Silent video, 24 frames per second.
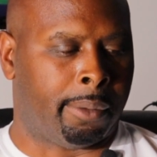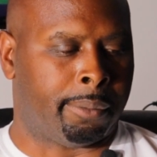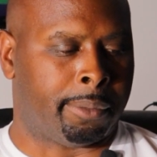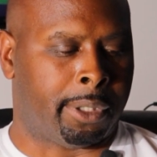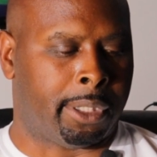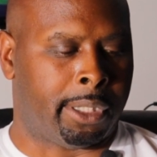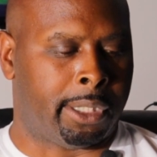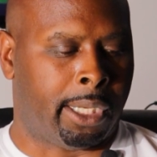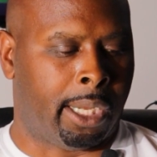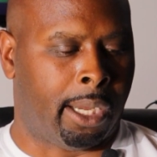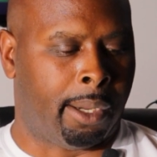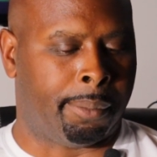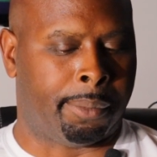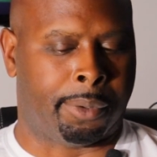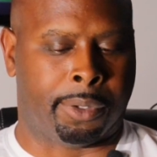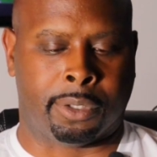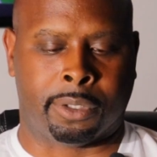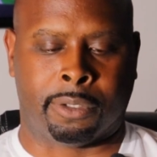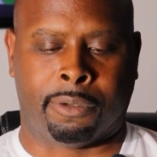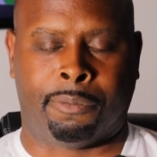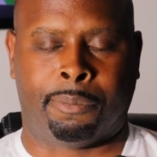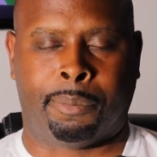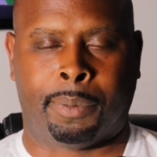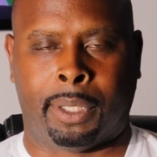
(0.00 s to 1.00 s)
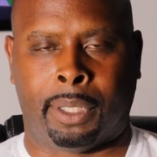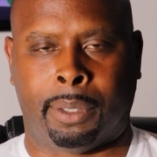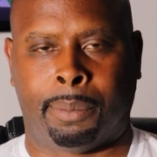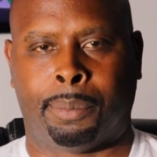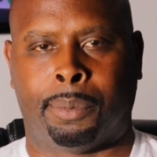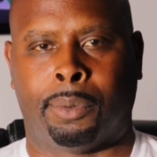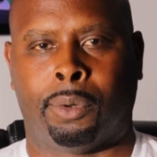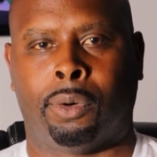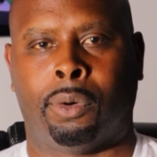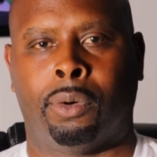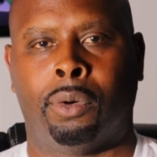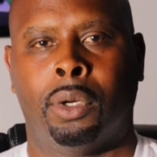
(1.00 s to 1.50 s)
the numbers of
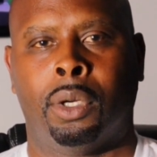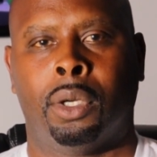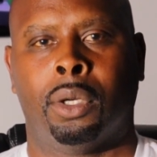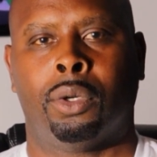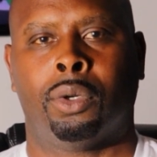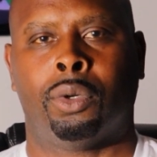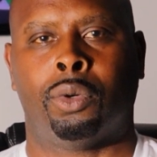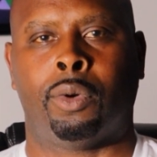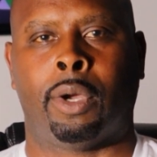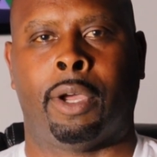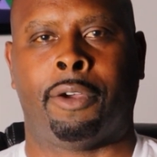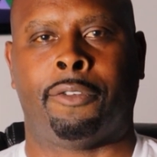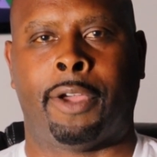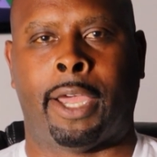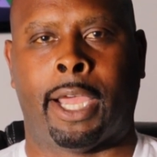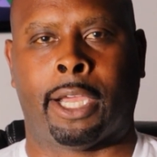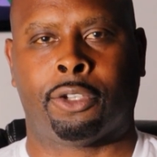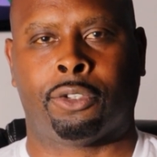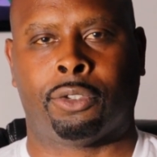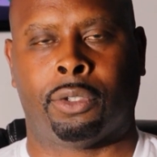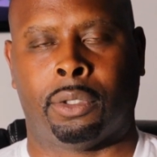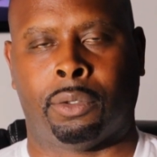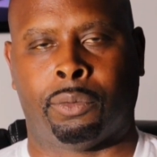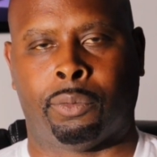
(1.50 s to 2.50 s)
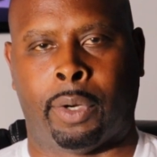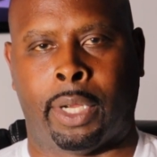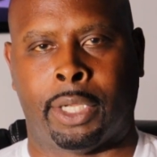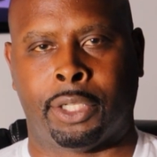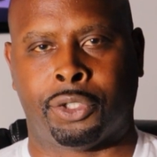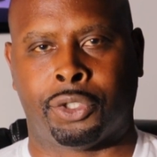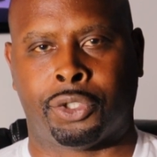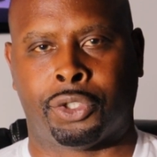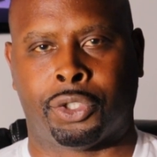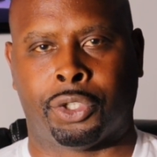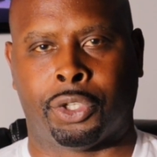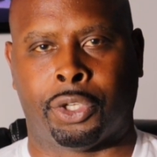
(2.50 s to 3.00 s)
people who have actually
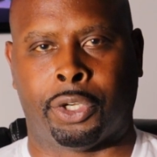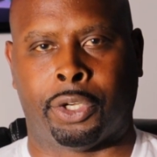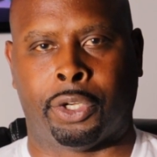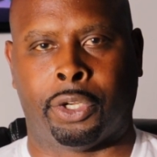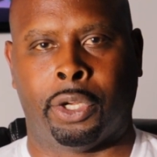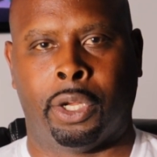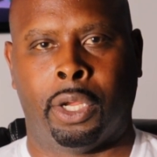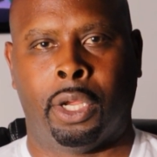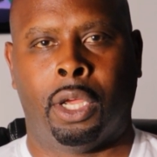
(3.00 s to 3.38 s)
registered